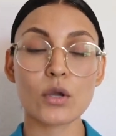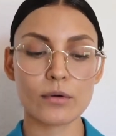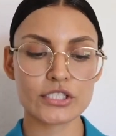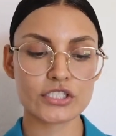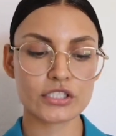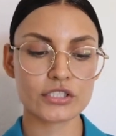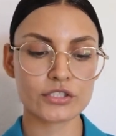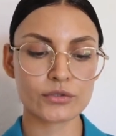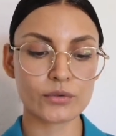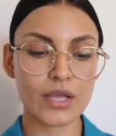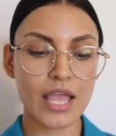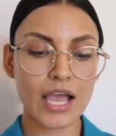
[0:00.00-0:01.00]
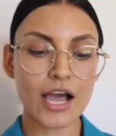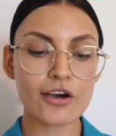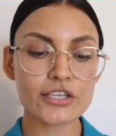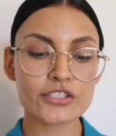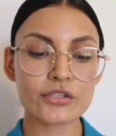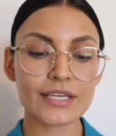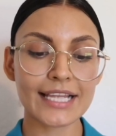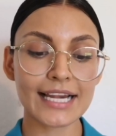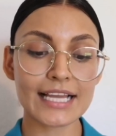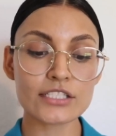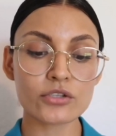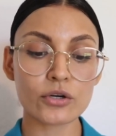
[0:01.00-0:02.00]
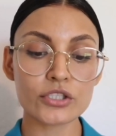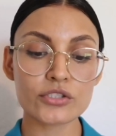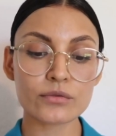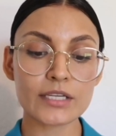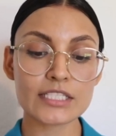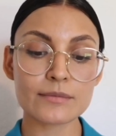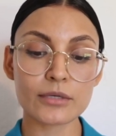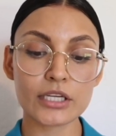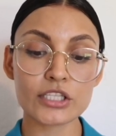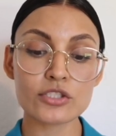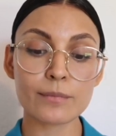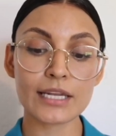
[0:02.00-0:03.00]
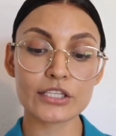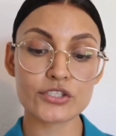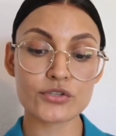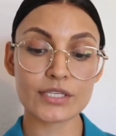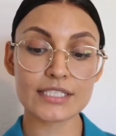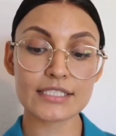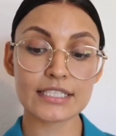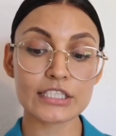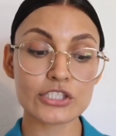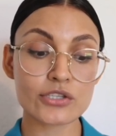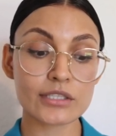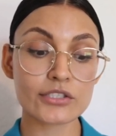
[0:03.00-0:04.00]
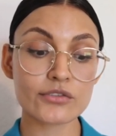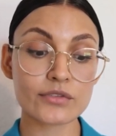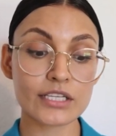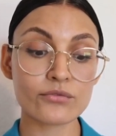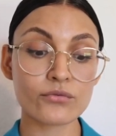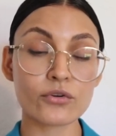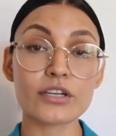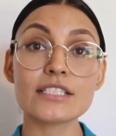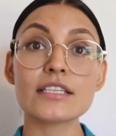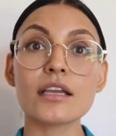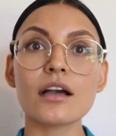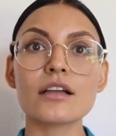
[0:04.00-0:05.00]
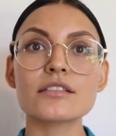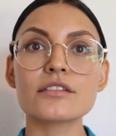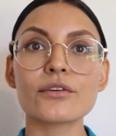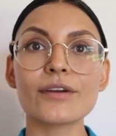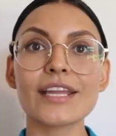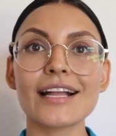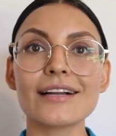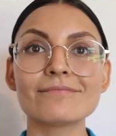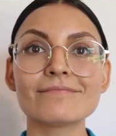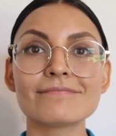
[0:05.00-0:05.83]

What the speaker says: Question 2. How is Judy class going to raise money to plant trees in the children's rainforest in Costa Rica?